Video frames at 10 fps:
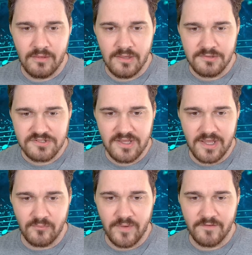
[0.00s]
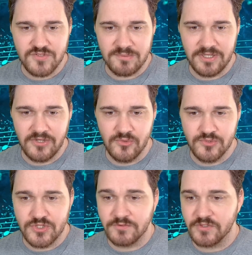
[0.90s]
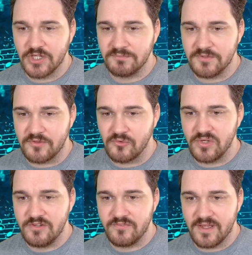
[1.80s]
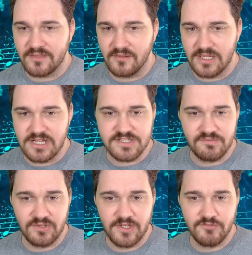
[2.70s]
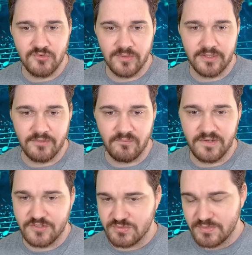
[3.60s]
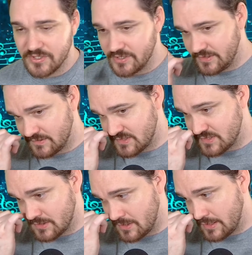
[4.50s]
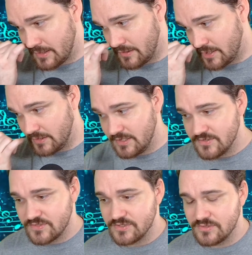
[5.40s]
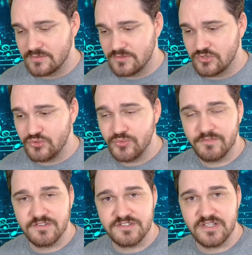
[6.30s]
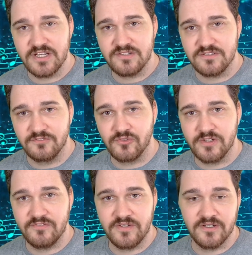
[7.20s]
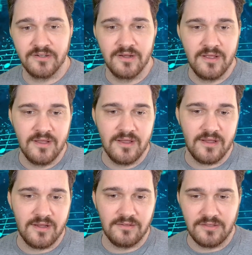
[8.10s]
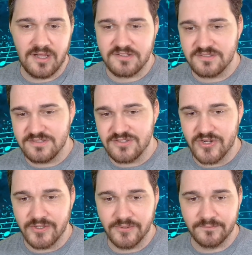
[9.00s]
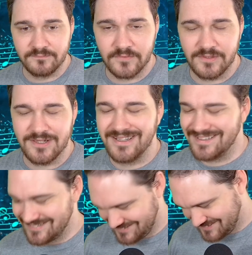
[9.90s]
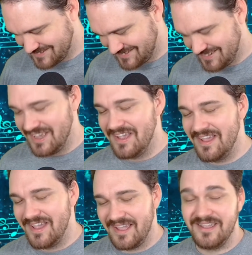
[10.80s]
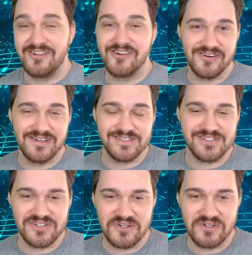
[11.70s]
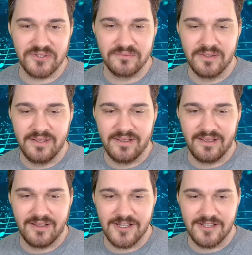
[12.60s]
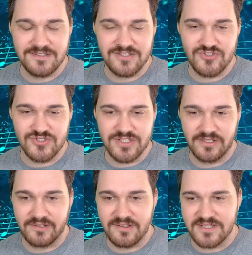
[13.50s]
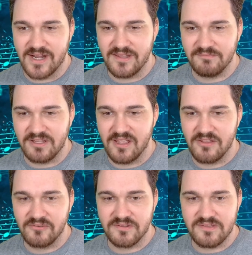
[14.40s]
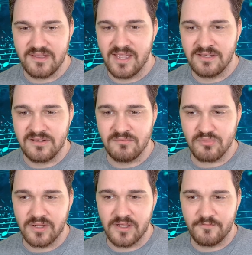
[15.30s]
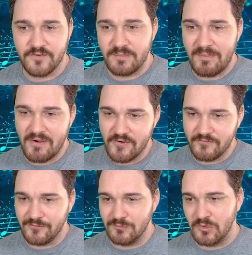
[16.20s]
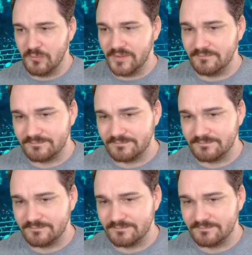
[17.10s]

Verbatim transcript: So yeah, we have somebody who is overcome with grief at the loss of a loved one, and we experience at least two of the stages of grief here. Loss and sorrow, or anger and sorrow. It's interesting that they tie them together at the end and bring out a very powerful moment.